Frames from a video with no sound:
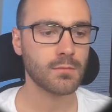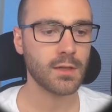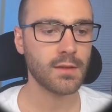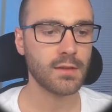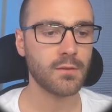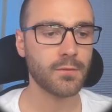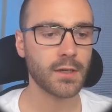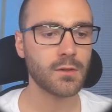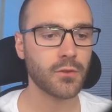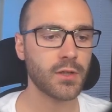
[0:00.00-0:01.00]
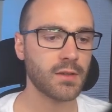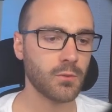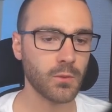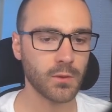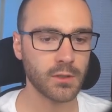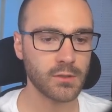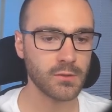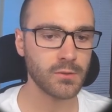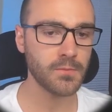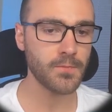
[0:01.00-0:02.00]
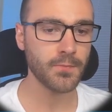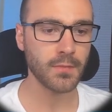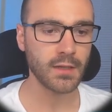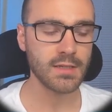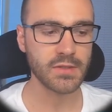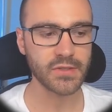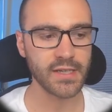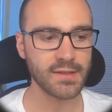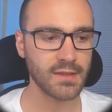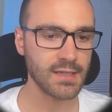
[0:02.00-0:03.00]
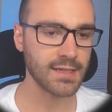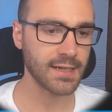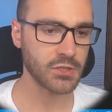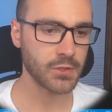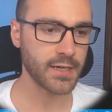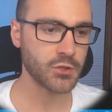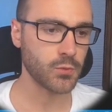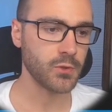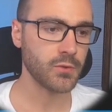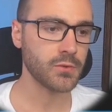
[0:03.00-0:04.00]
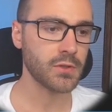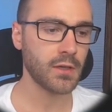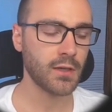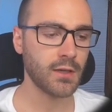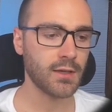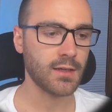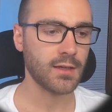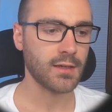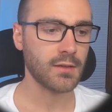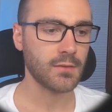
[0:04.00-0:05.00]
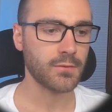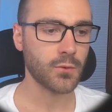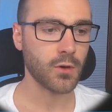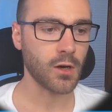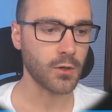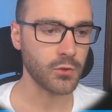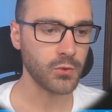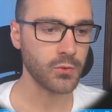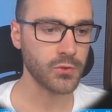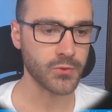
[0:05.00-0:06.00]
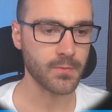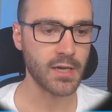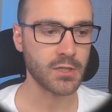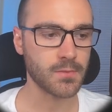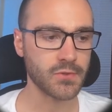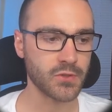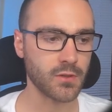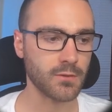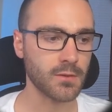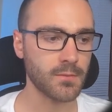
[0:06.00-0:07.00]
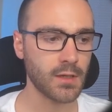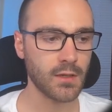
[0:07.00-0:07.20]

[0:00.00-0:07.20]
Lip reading: And then the final thing that we want to do is set the connection attribute for our new user management server.